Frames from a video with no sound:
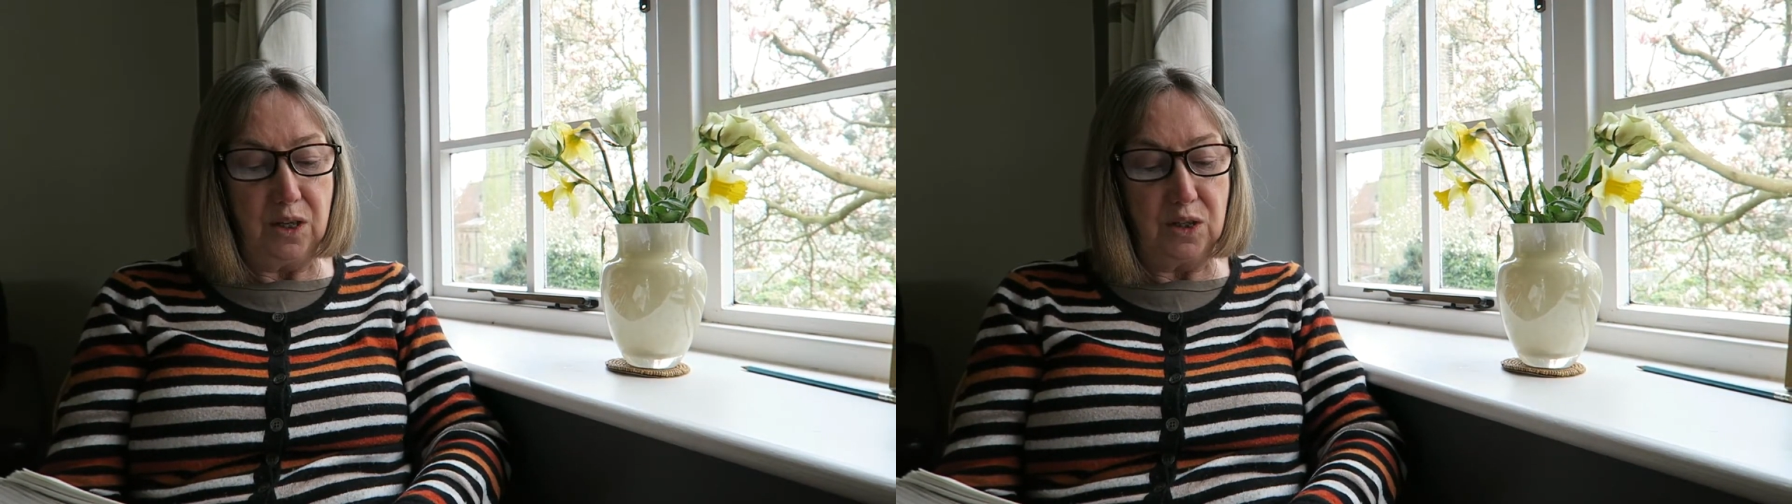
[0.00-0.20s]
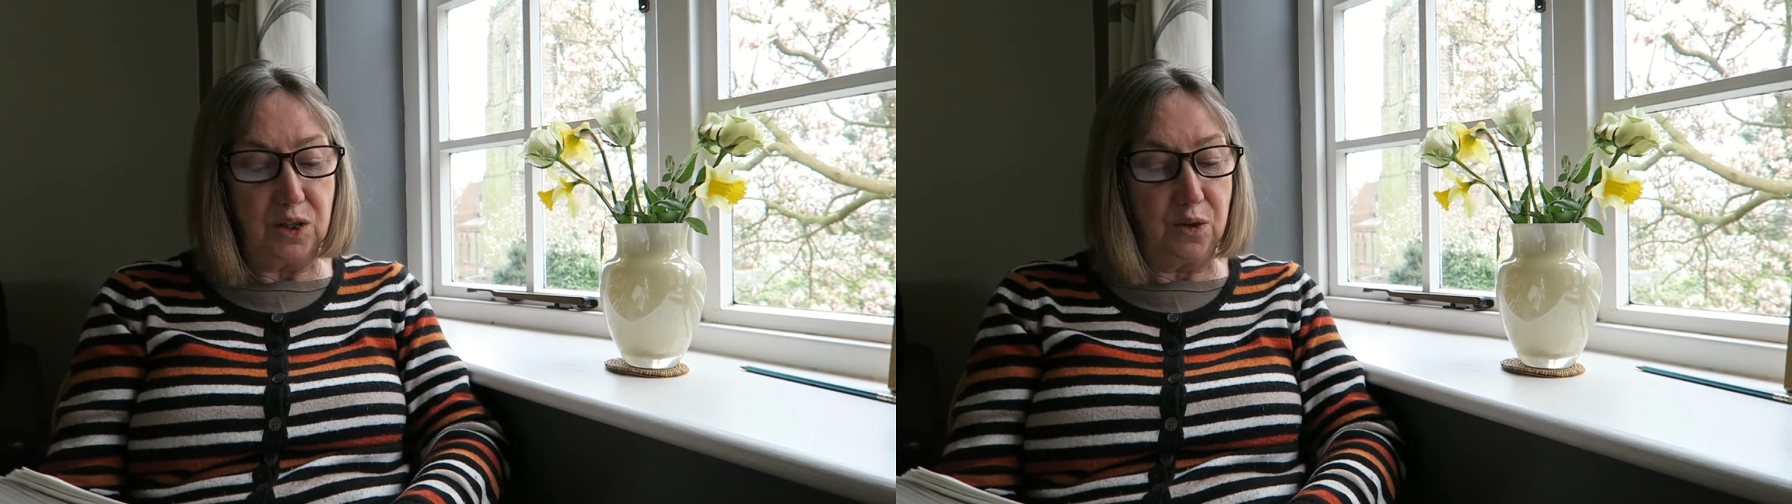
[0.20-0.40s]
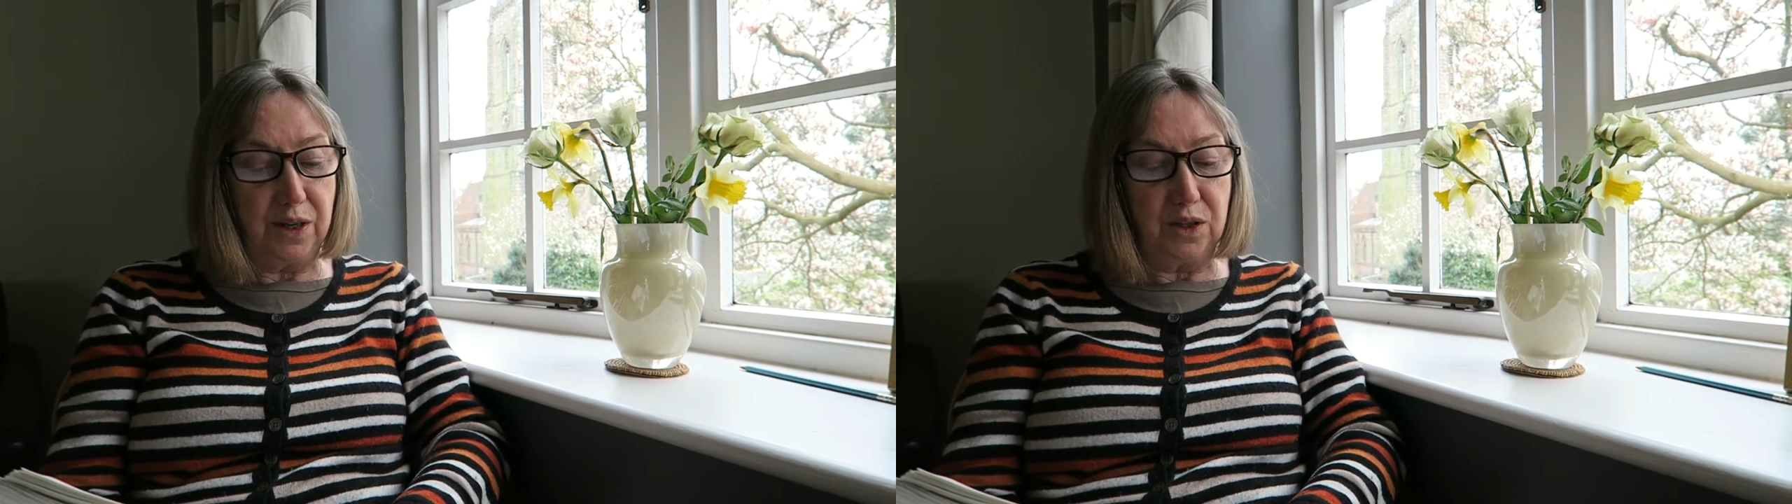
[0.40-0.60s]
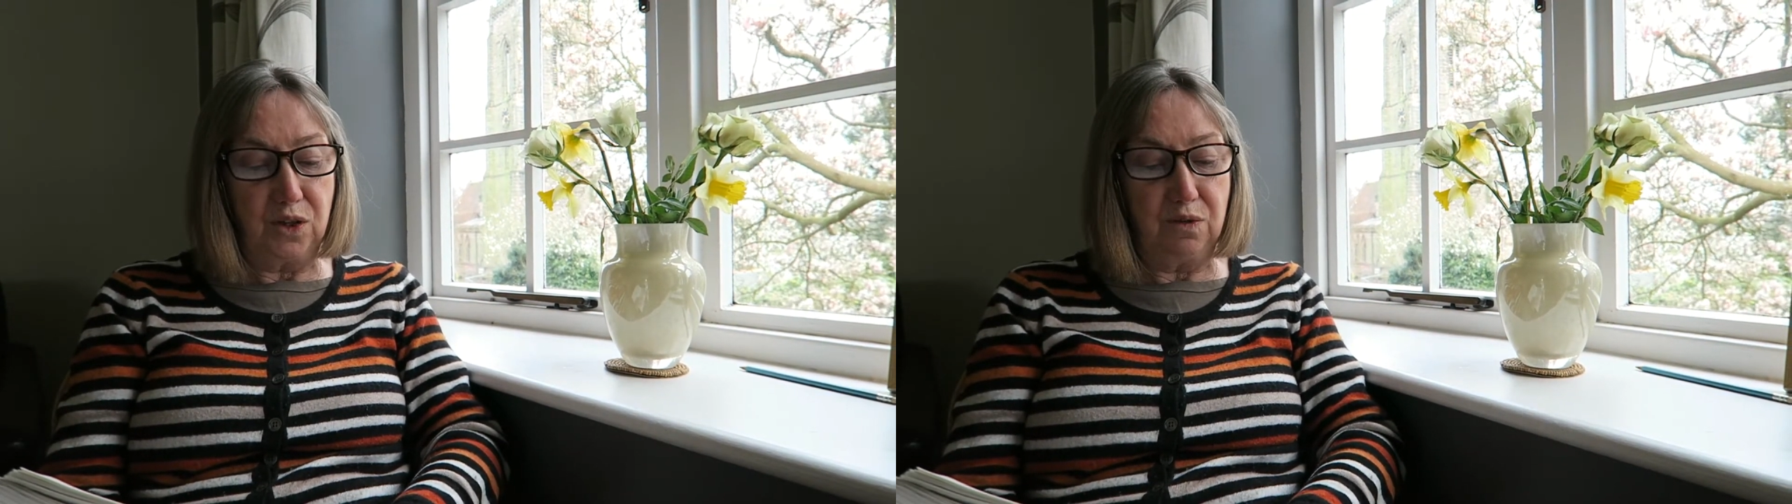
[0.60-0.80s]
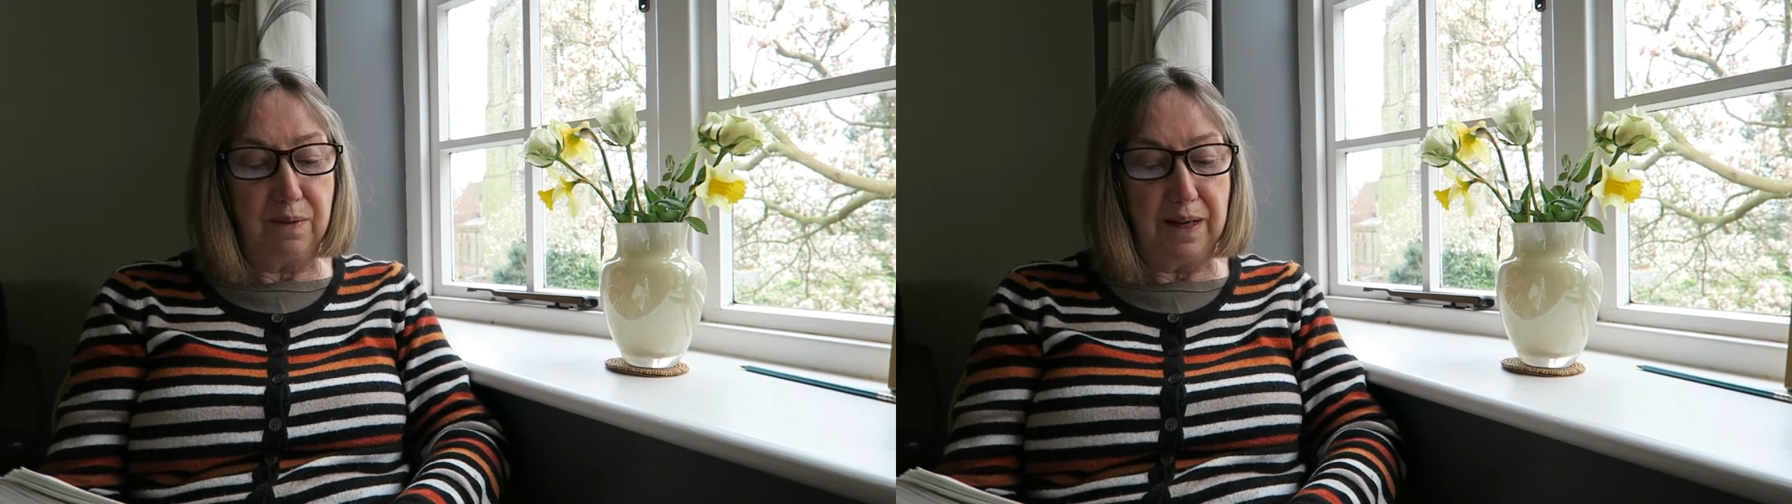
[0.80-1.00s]
so
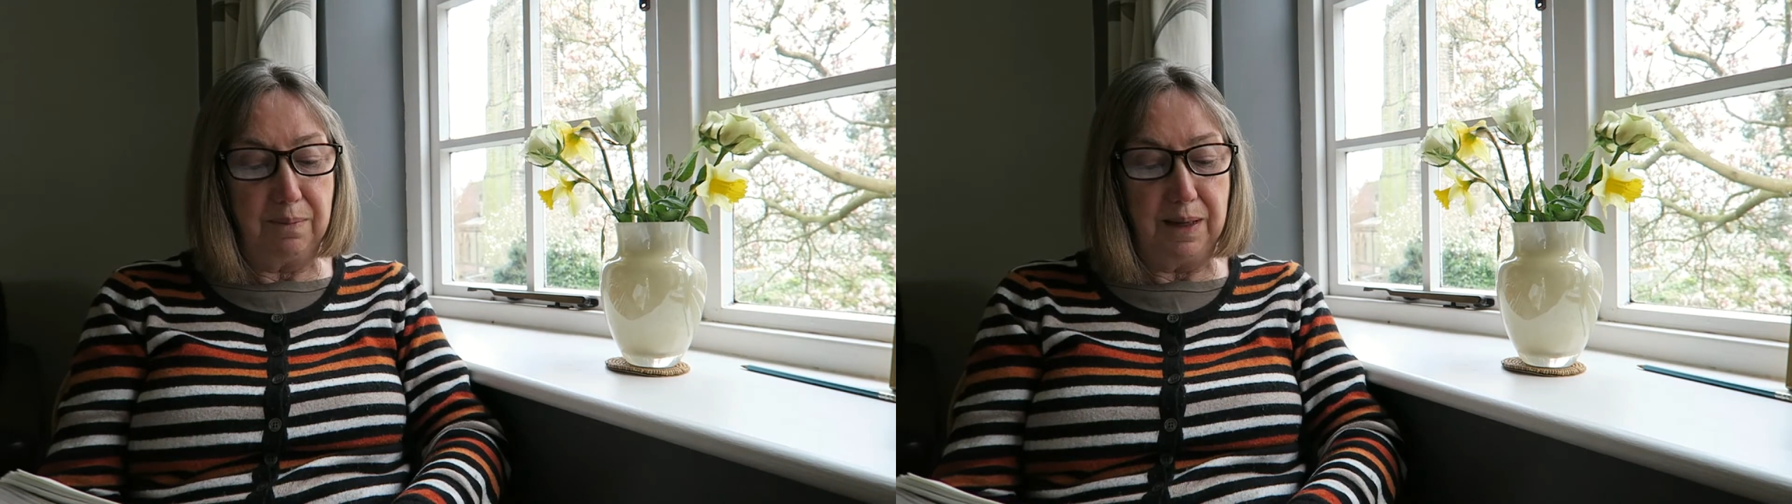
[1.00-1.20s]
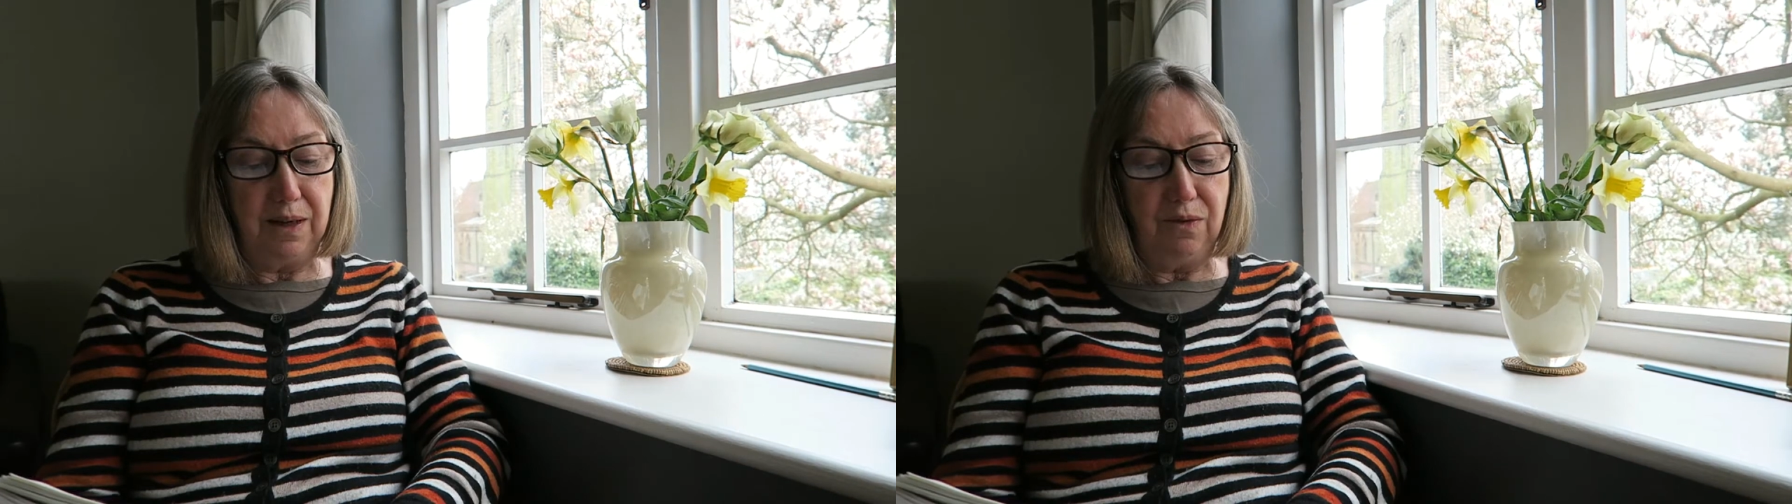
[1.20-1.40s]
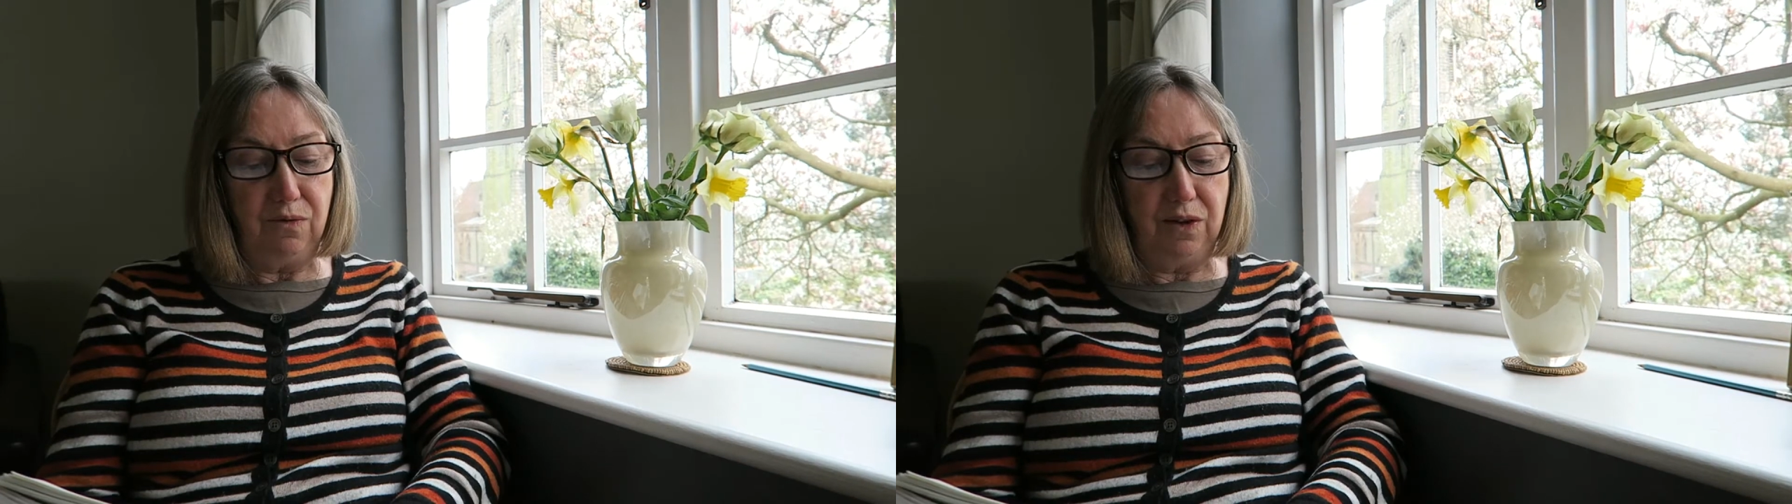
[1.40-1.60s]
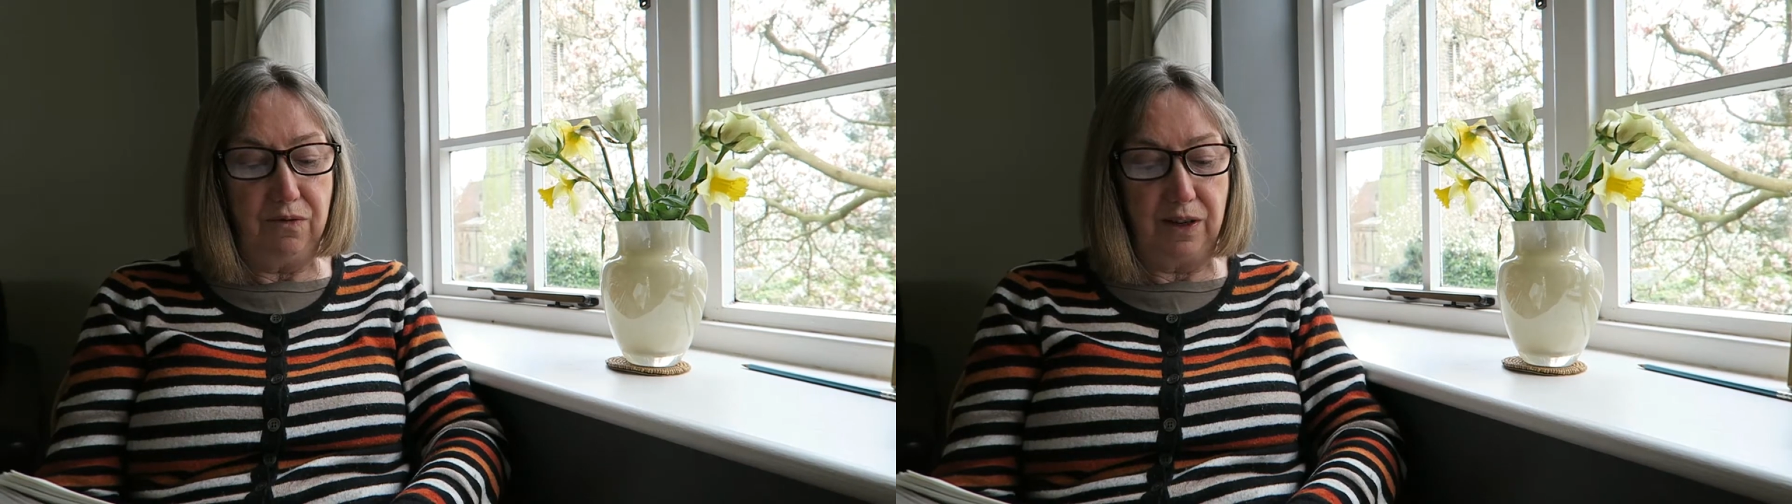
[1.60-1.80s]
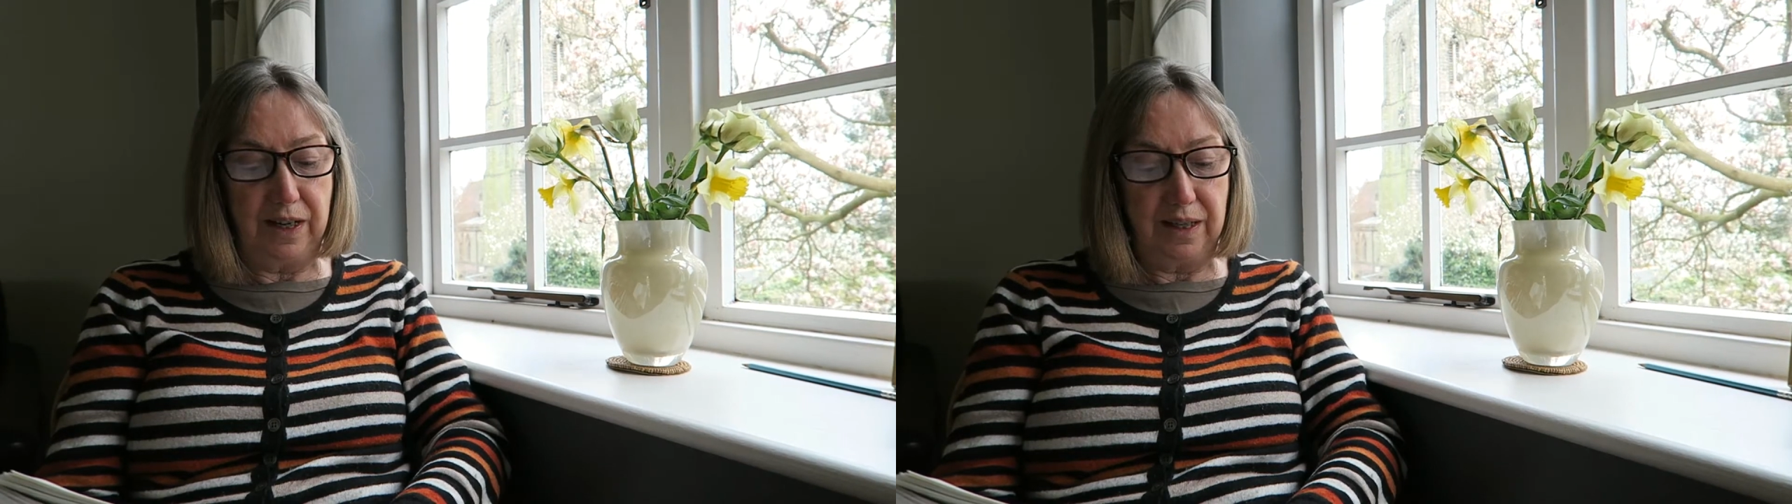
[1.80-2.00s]
that you may be
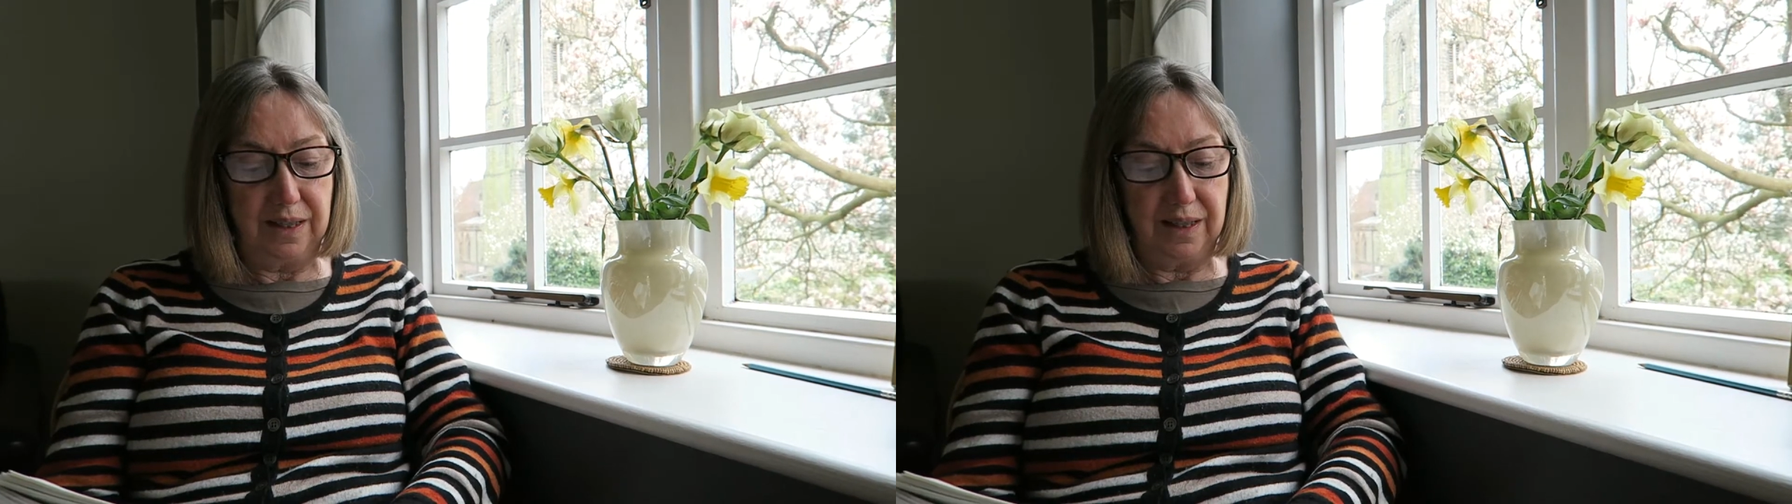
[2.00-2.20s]
revered.